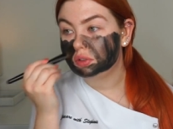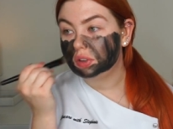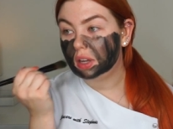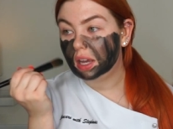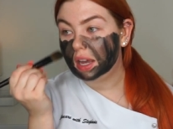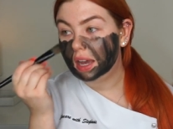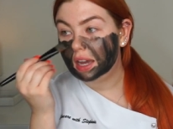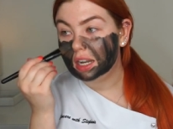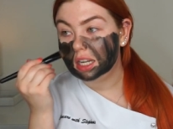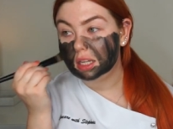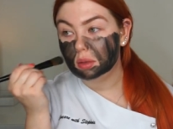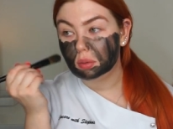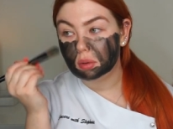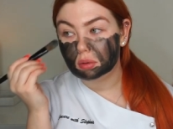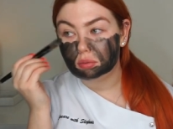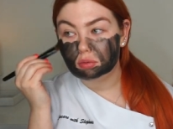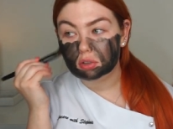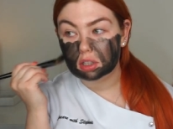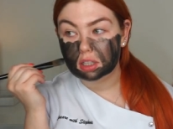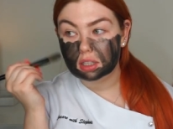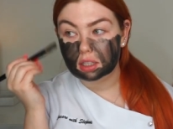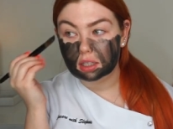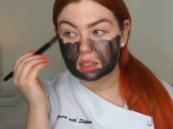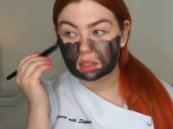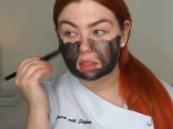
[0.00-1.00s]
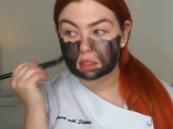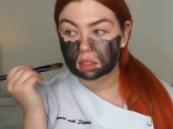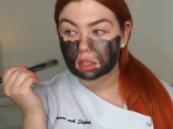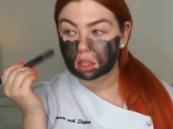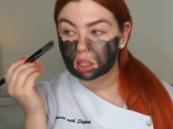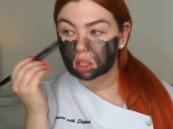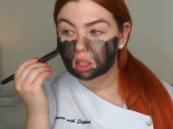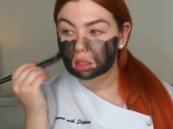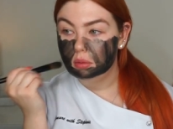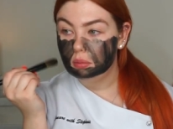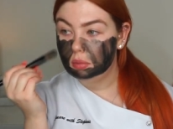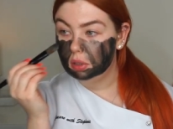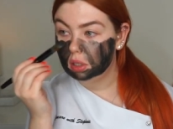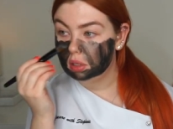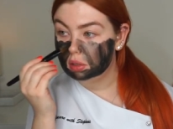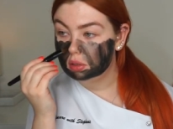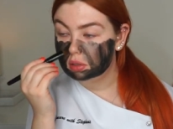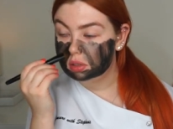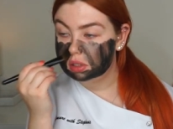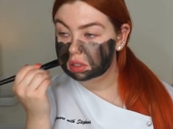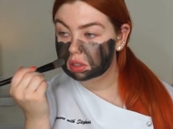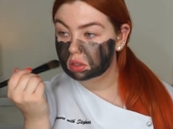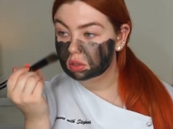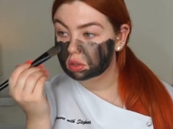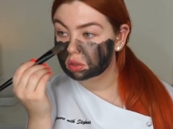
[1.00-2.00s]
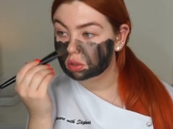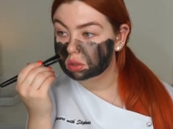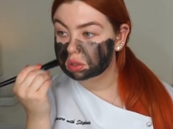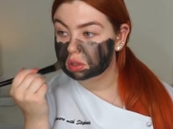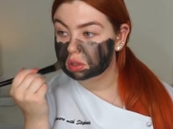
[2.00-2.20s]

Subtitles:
for anyone really, because it's